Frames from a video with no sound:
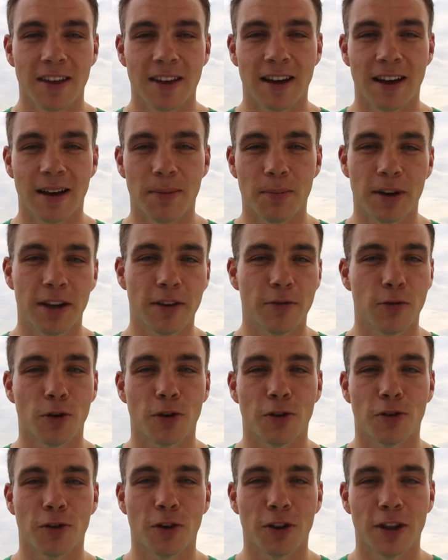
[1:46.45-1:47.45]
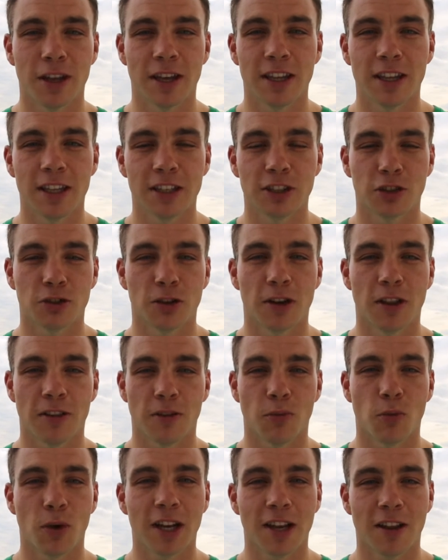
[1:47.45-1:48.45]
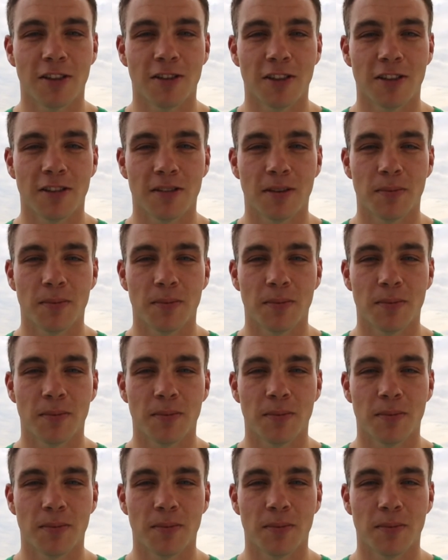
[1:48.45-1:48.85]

But everyone's got their strengths and weaknesses,